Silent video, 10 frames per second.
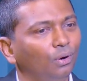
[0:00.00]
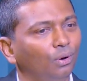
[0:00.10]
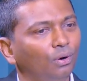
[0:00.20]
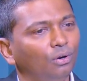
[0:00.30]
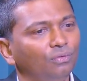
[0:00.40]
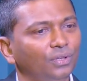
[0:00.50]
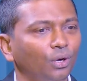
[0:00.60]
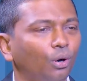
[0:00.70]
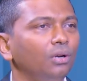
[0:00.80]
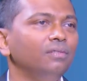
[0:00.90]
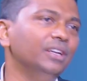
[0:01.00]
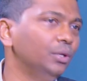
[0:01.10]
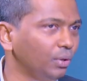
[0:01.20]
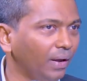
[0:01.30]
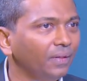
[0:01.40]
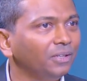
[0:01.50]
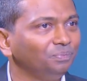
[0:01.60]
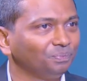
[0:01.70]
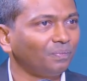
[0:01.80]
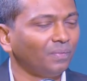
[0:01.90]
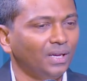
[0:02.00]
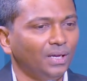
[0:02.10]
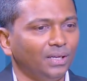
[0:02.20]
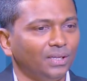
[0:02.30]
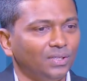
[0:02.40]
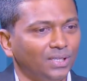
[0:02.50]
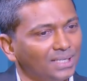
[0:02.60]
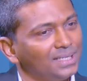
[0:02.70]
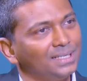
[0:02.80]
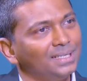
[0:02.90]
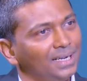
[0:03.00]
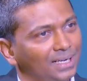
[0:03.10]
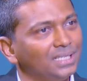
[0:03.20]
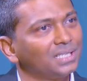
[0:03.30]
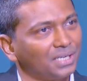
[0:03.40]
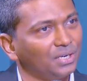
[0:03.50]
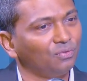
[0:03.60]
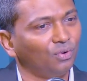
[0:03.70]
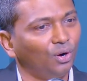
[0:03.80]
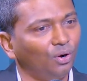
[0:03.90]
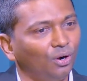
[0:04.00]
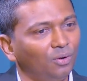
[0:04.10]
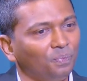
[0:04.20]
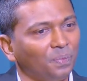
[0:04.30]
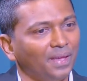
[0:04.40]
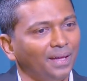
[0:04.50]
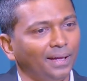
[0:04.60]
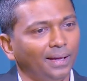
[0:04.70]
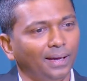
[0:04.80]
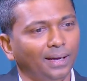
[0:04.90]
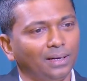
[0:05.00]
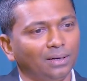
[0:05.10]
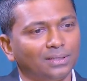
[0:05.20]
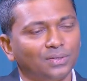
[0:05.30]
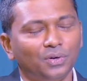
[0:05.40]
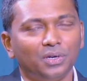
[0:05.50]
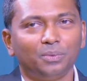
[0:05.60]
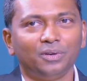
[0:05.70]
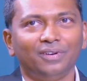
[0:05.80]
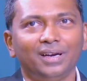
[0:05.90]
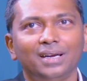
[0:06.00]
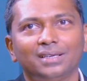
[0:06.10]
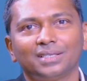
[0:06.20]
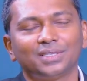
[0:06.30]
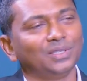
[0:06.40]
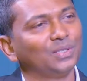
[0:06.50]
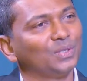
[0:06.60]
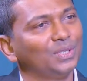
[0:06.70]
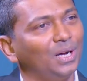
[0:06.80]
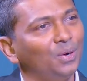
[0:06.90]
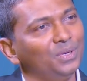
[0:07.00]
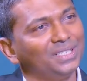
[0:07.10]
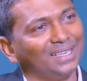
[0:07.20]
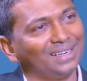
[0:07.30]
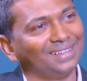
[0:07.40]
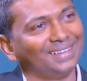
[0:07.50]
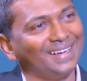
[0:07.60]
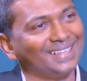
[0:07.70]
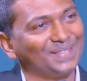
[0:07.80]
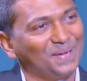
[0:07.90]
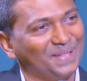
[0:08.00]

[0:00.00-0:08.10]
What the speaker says: or we all win together. Yes, it is trade war. It is going to be very interesting to see how we settle the dust on